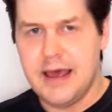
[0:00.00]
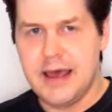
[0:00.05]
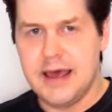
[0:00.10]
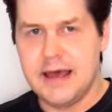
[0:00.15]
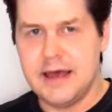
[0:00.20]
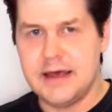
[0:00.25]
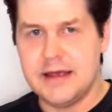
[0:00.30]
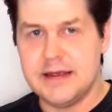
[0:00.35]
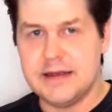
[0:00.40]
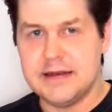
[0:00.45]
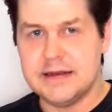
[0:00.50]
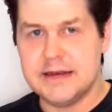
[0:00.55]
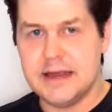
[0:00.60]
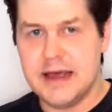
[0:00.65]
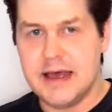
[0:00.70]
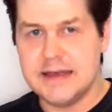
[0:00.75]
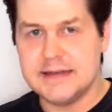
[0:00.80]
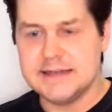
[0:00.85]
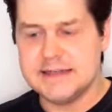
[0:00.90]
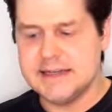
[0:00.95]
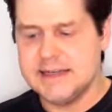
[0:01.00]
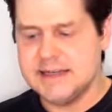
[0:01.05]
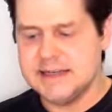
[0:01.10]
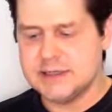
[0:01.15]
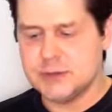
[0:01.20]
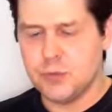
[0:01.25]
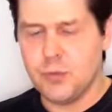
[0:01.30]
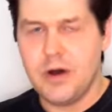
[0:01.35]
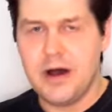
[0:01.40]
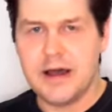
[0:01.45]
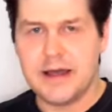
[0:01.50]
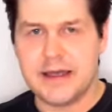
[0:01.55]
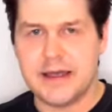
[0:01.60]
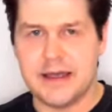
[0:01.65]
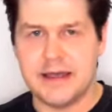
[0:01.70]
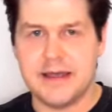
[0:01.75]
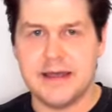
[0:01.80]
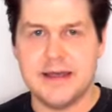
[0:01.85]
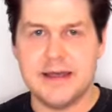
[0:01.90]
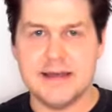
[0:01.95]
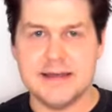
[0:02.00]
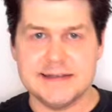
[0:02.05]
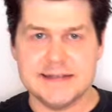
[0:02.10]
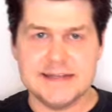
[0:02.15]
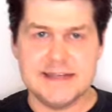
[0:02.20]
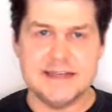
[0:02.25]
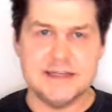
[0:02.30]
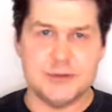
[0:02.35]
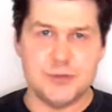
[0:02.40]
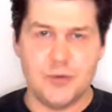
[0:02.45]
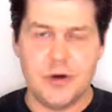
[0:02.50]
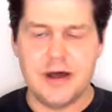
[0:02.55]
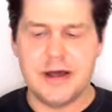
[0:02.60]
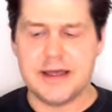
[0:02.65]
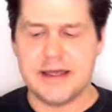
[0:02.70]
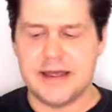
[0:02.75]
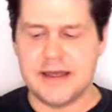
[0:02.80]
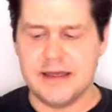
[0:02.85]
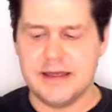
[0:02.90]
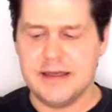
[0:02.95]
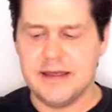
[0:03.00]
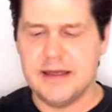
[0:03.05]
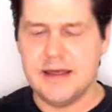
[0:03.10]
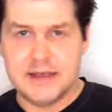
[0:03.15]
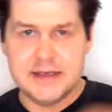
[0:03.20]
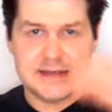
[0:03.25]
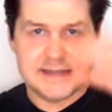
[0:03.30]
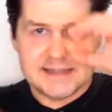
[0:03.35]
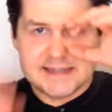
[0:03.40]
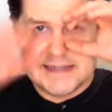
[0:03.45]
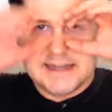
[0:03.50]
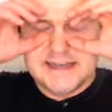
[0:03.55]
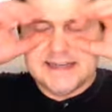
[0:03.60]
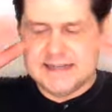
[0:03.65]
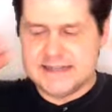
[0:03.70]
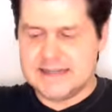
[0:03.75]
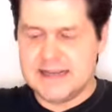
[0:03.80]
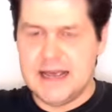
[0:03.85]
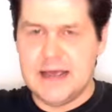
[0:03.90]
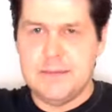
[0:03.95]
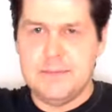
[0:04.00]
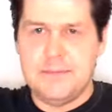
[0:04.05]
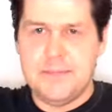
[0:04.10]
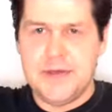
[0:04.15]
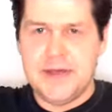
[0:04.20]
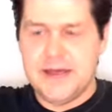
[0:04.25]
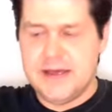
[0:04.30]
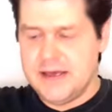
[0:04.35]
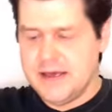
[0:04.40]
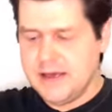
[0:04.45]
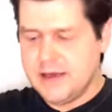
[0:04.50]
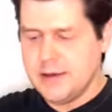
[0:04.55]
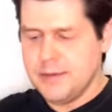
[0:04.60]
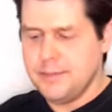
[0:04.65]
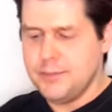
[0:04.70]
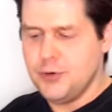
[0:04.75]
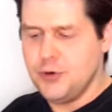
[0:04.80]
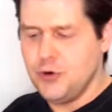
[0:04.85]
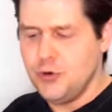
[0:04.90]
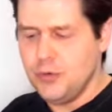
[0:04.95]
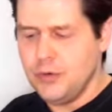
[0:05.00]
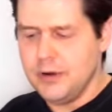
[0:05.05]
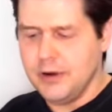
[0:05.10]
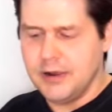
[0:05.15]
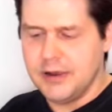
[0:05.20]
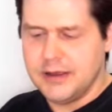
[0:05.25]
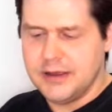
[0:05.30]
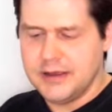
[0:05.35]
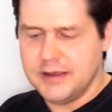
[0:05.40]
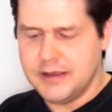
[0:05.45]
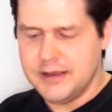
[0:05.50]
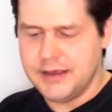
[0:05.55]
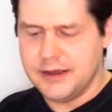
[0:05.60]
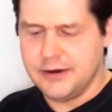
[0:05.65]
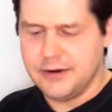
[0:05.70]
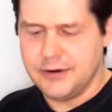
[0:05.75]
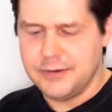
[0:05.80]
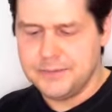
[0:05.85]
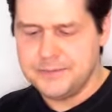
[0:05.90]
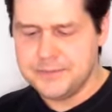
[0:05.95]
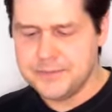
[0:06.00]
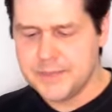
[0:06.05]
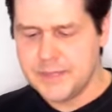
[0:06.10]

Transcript: And as he's walking, as he's walking, he sees a big cool here.